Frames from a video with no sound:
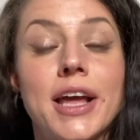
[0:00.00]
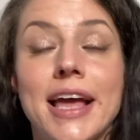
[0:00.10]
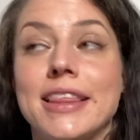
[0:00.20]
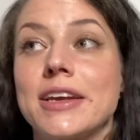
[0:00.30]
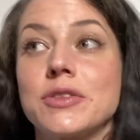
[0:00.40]
I
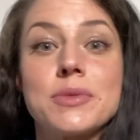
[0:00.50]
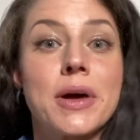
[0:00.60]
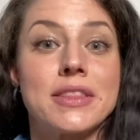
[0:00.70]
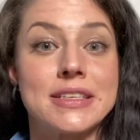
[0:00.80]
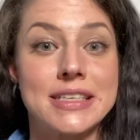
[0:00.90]
think it was
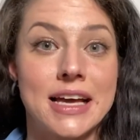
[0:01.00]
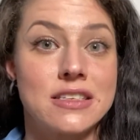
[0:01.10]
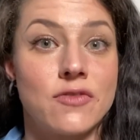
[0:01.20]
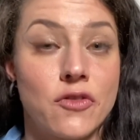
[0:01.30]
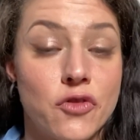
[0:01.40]
about the size
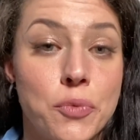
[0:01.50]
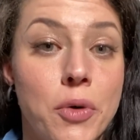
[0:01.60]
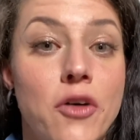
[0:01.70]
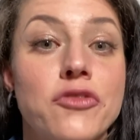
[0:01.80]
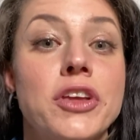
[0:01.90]
of a
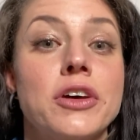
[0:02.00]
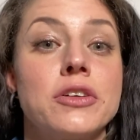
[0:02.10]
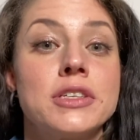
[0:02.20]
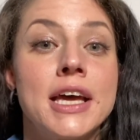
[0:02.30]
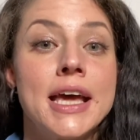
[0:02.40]
football
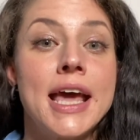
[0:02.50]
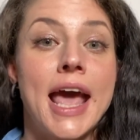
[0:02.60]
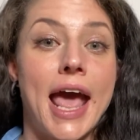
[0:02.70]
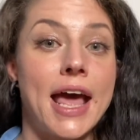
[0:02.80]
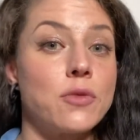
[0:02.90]
field,
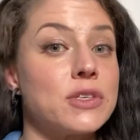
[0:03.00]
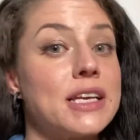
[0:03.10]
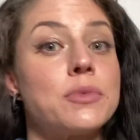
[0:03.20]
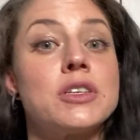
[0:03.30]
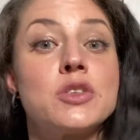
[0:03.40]
and was
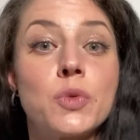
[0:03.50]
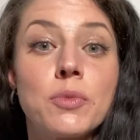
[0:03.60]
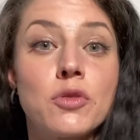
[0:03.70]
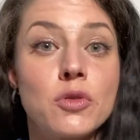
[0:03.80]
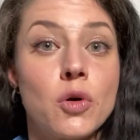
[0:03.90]
able to swim
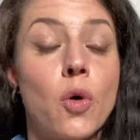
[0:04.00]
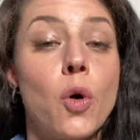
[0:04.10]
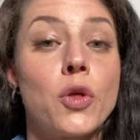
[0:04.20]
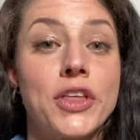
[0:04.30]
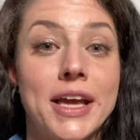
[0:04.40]
through the
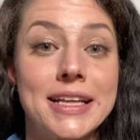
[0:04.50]
whole thing.